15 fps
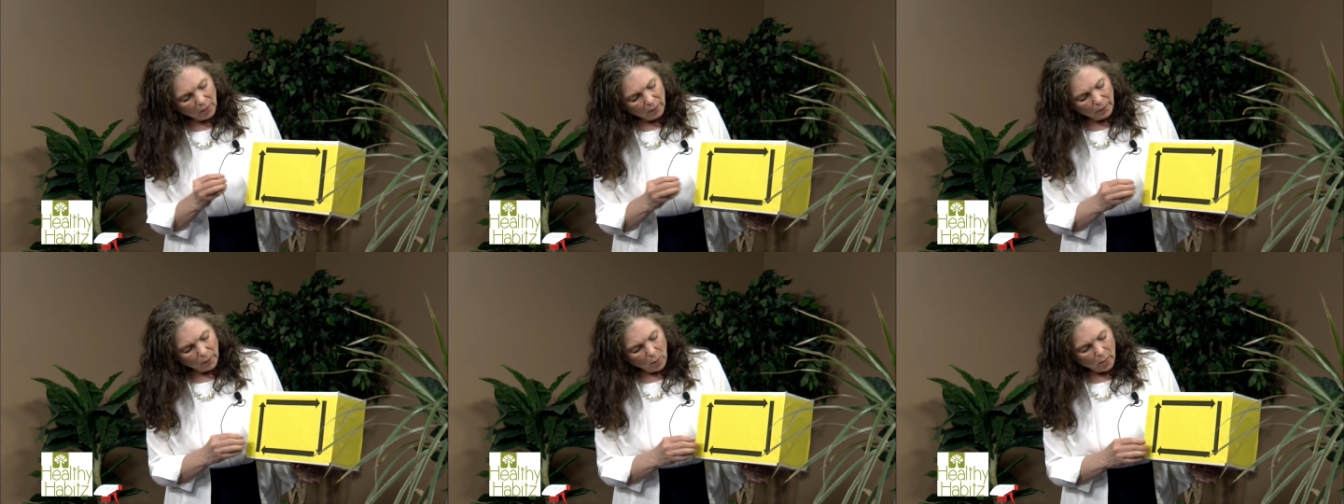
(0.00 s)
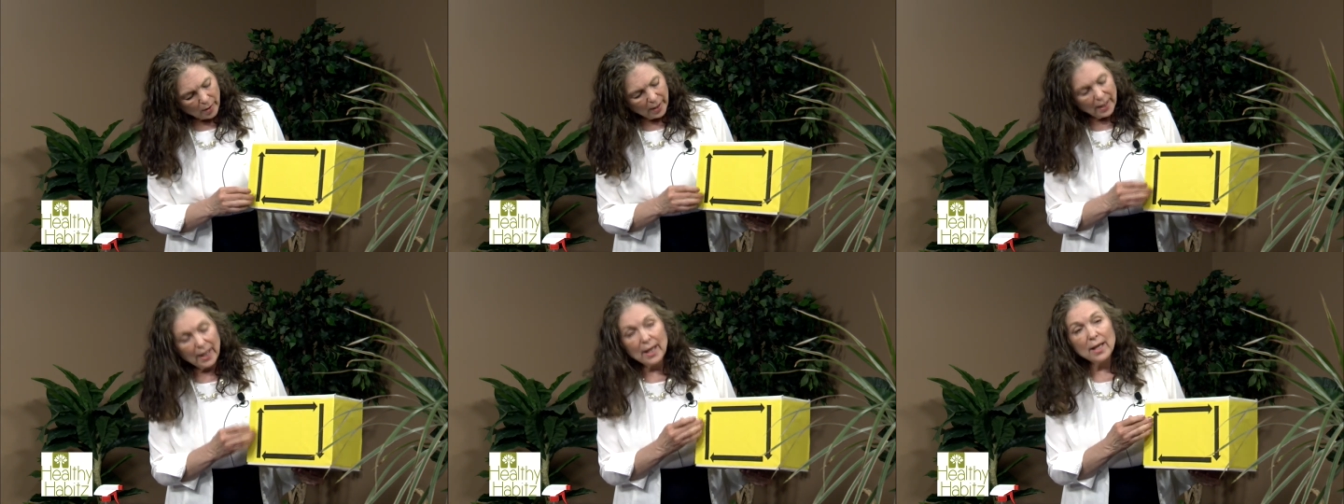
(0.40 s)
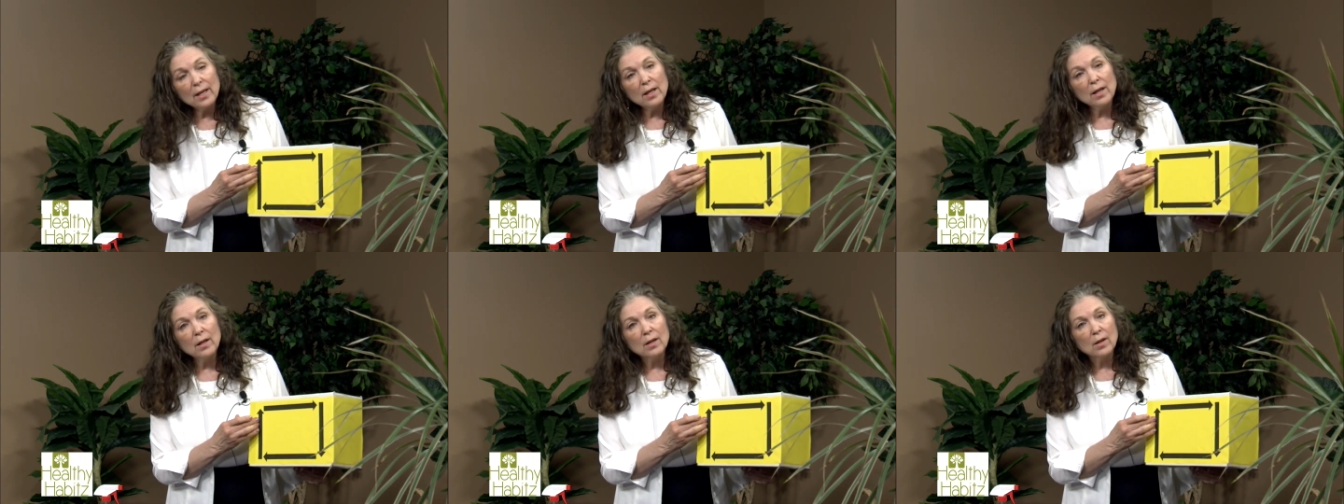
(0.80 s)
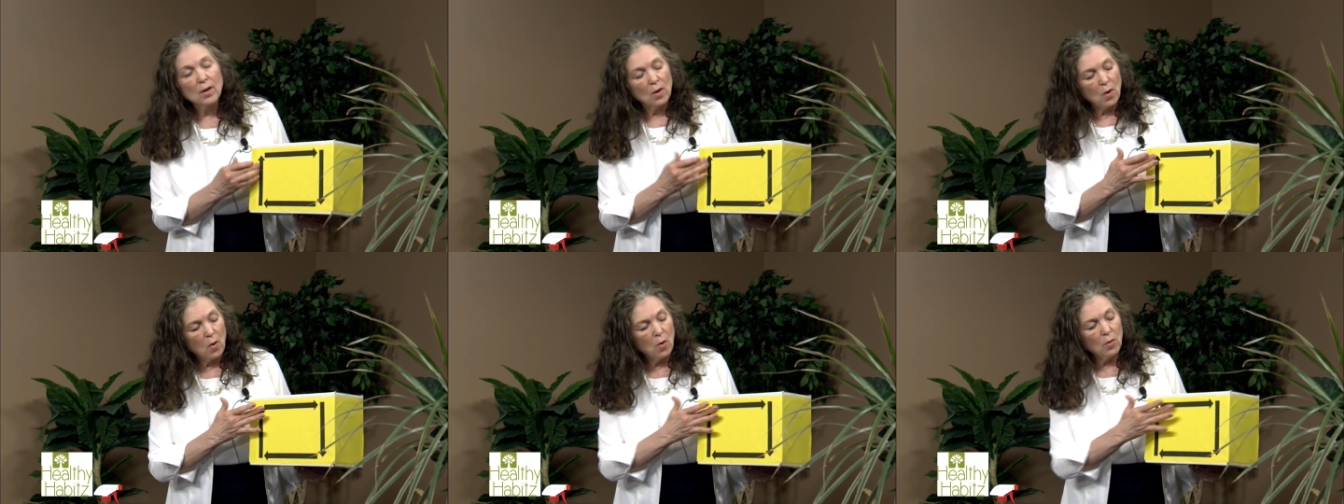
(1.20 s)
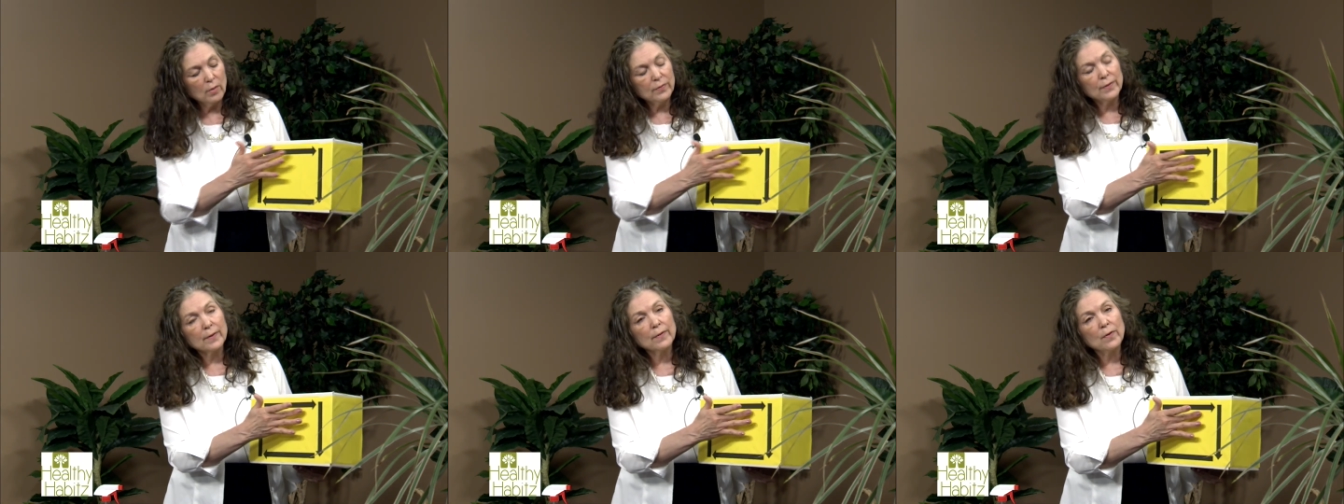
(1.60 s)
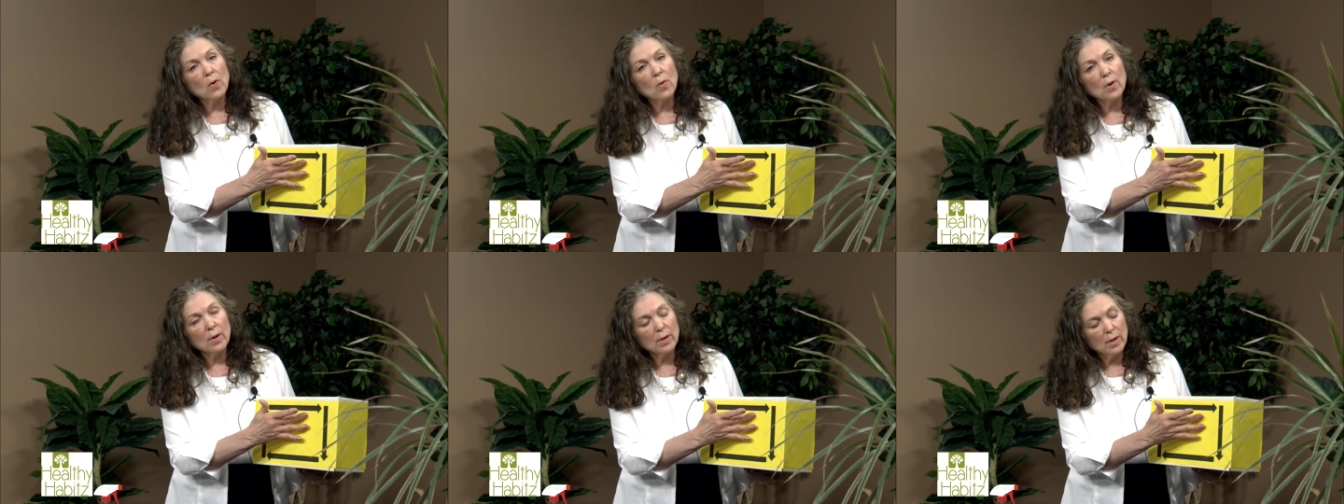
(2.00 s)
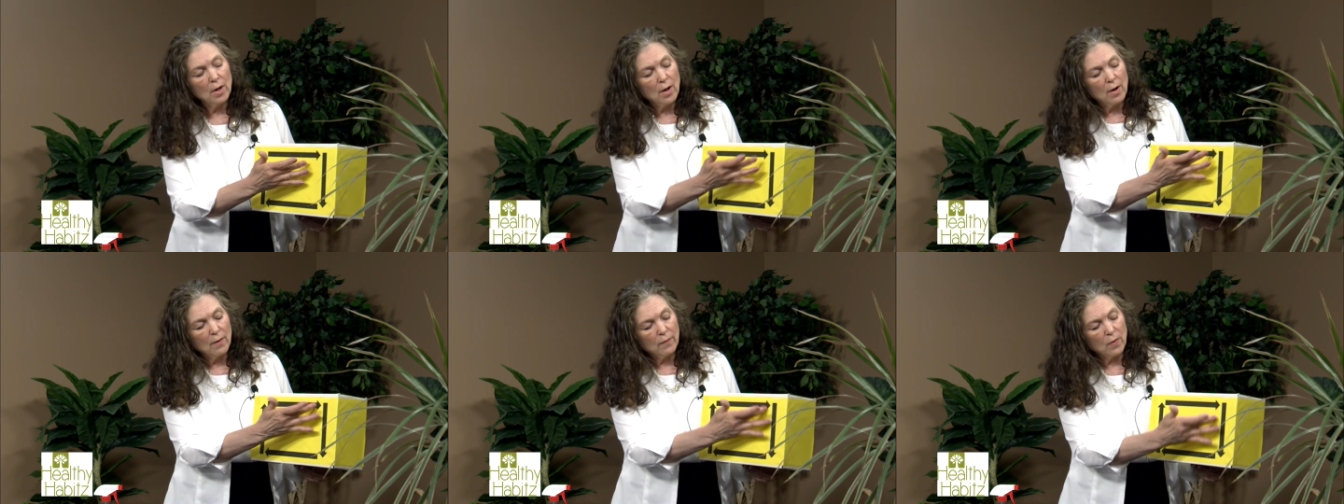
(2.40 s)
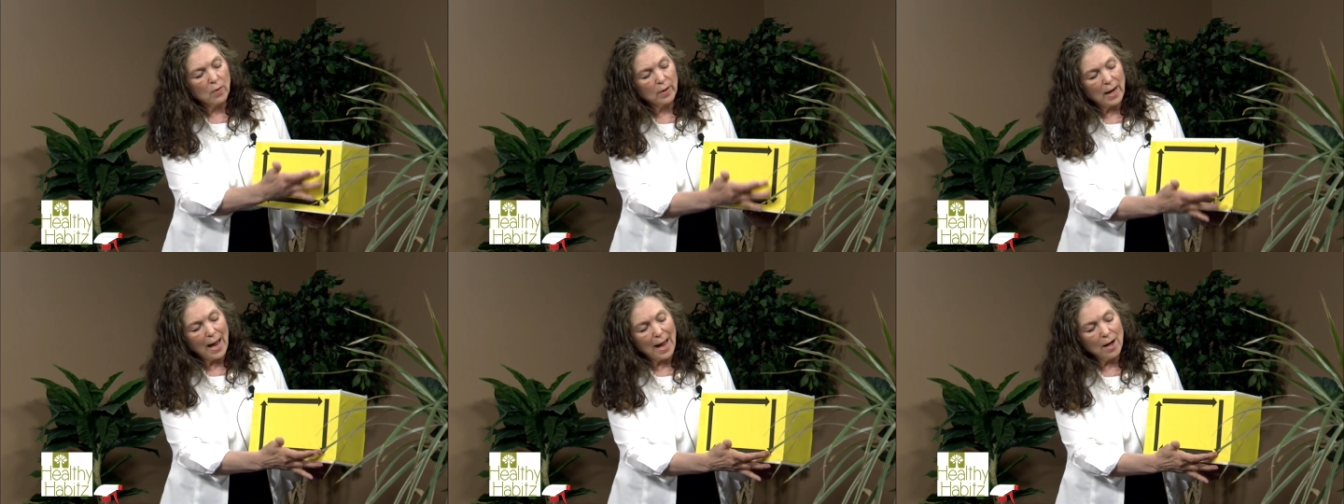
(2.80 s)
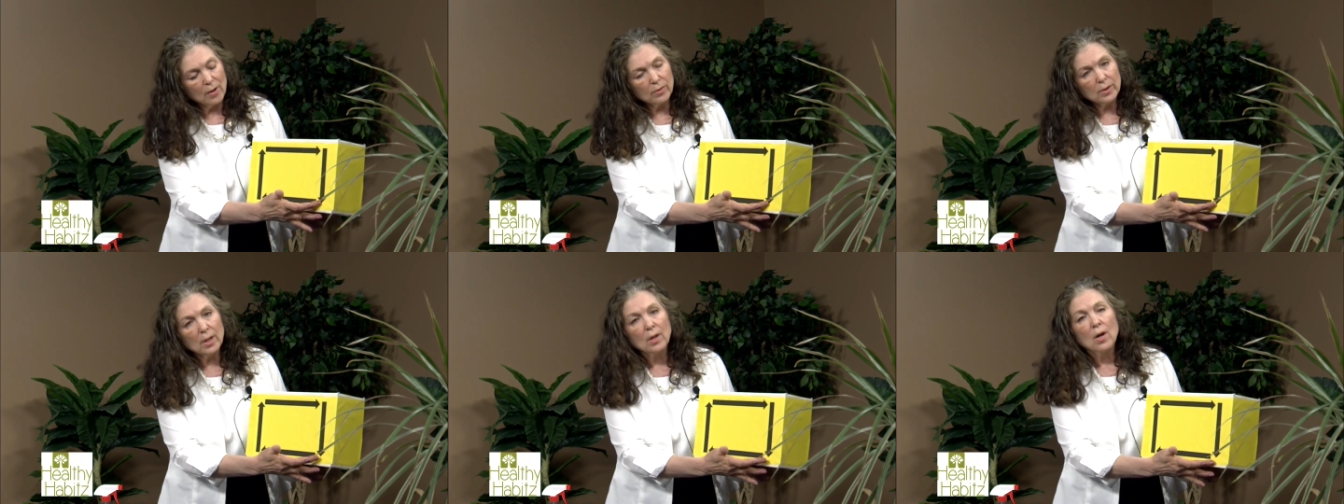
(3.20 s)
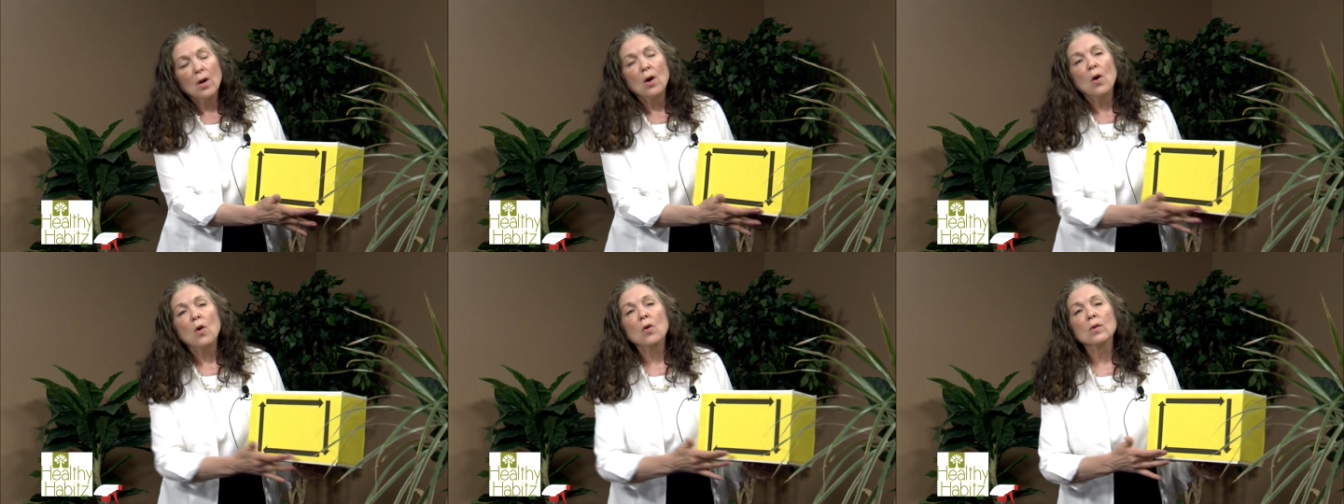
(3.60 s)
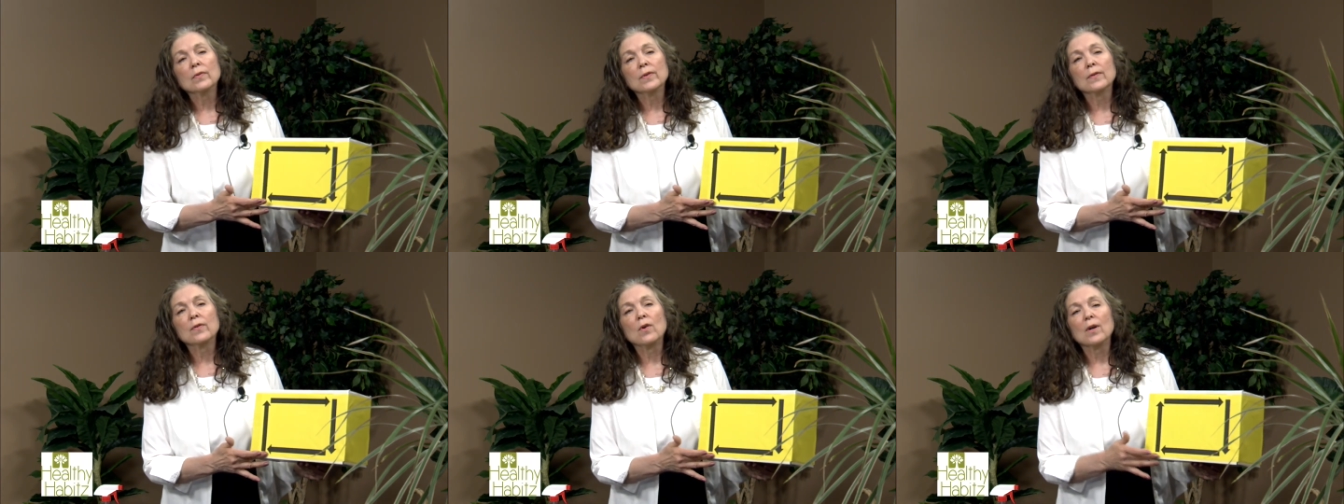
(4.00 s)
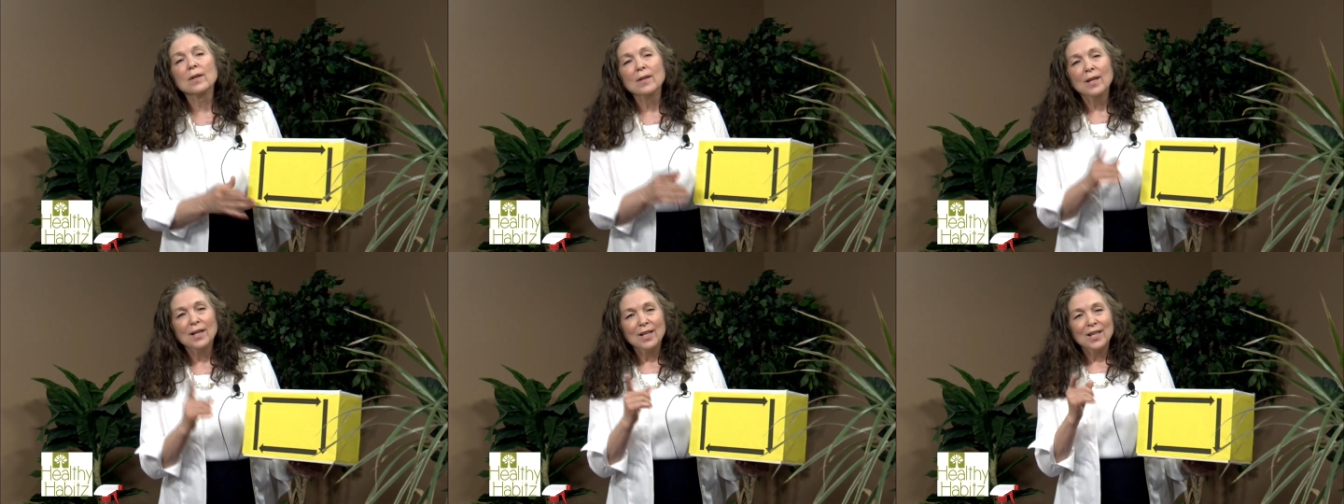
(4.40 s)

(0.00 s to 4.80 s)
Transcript: 4 in, hold for 4, 4 out, hold for 4.